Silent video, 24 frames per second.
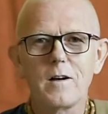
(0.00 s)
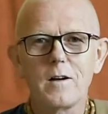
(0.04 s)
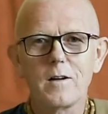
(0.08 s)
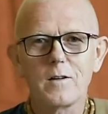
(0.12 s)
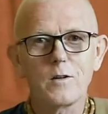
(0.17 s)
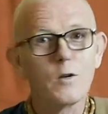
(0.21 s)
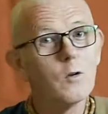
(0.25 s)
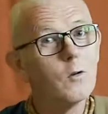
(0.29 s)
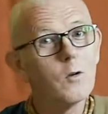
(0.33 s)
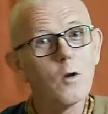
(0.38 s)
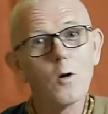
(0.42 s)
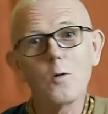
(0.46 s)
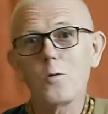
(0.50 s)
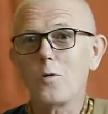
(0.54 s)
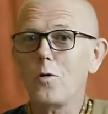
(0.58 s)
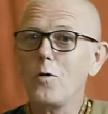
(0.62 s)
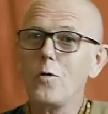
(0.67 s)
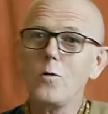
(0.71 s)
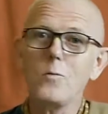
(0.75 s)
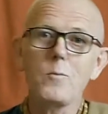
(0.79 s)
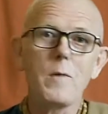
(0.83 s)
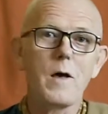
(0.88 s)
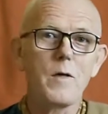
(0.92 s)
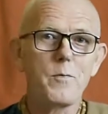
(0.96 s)
you know
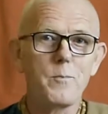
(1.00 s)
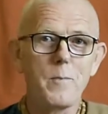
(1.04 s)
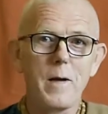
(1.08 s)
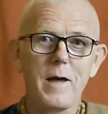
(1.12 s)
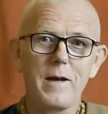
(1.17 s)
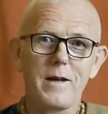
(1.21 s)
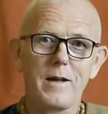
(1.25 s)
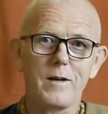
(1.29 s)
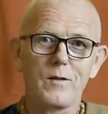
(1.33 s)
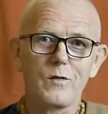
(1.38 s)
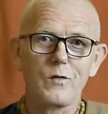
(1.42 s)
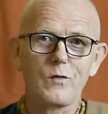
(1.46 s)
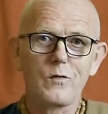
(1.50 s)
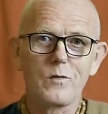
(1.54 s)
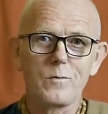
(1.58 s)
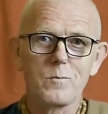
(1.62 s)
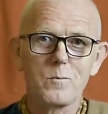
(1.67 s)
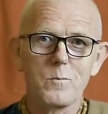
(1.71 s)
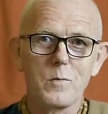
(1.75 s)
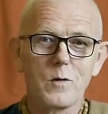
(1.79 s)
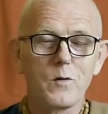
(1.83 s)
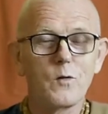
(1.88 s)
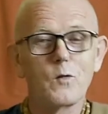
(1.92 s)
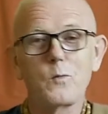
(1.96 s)
all mathematics,
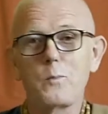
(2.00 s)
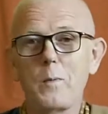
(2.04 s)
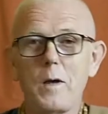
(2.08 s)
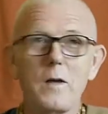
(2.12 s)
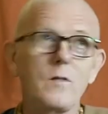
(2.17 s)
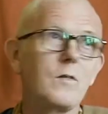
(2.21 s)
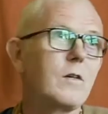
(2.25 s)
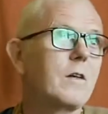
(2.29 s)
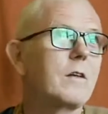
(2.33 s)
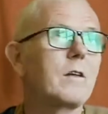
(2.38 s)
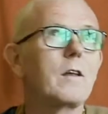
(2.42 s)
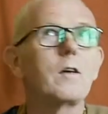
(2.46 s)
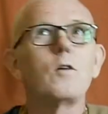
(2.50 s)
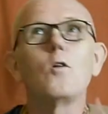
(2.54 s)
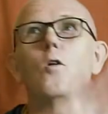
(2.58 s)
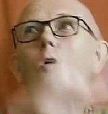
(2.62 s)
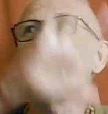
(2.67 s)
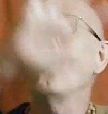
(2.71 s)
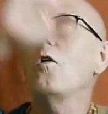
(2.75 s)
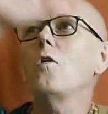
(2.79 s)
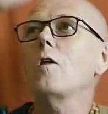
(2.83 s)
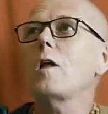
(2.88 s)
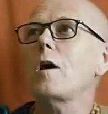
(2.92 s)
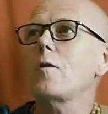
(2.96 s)
because basically
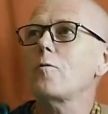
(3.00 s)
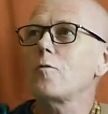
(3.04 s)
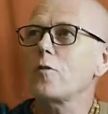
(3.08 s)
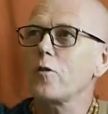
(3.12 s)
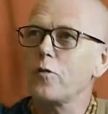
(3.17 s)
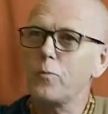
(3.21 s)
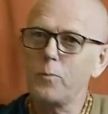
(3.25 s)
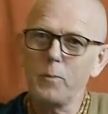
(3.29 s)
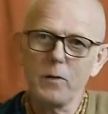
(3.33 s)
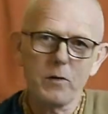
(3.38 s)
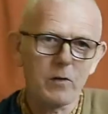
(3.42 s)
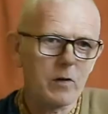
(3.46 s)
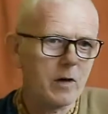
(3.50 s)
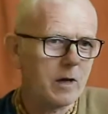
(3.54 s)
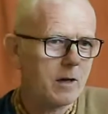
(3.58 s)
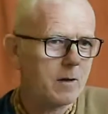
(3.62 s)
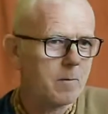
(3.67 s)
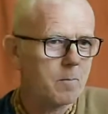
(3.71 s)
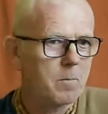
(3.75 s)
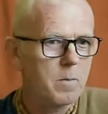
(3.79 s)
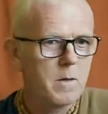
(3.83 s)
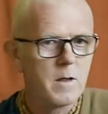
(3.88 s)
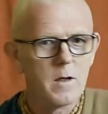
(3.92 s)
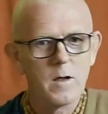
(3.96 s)
all
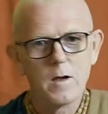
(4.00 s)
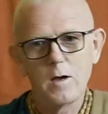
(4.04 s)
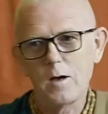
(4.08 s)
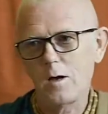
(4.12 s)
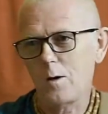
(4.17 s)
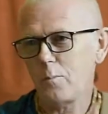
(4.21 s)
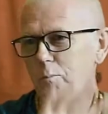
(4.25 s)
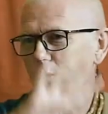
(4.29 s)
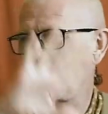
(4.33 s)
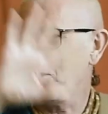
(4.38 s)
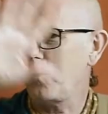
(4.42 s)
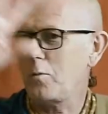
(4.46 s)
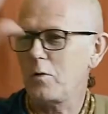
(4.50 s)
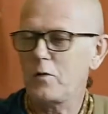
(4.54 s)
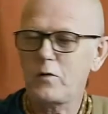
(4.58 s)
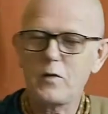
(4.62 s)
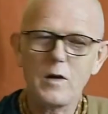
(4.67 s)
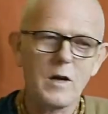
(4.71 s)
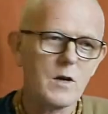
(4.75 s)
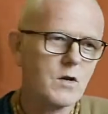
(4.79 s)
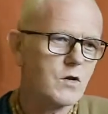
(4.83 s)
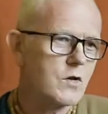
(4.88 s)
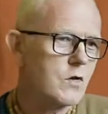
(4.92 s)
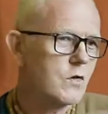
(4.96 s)
arithmetic,
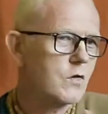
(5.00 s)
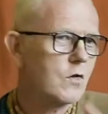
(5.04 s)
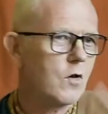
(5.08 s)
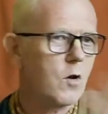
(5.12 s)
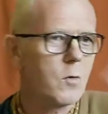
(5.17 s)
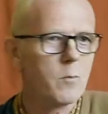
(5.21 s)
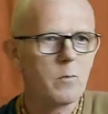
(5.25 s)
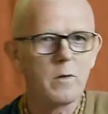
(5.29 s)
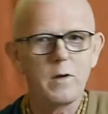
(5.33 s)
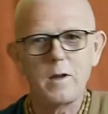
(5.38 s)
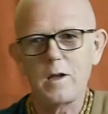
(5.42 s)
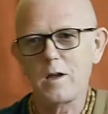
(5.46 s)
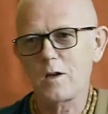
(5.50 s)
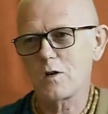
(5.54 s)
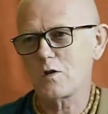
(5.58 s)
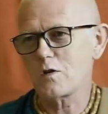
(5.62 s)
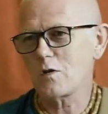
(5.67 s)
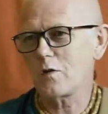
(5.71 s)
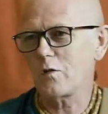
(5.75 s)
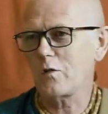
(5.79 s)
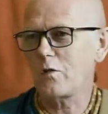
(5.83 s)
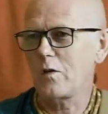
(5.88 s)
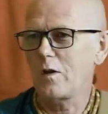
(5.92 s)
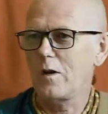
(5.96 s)
permutations,
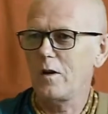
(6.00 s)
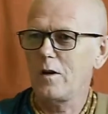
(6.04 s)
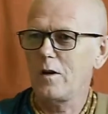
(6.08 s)
combinations,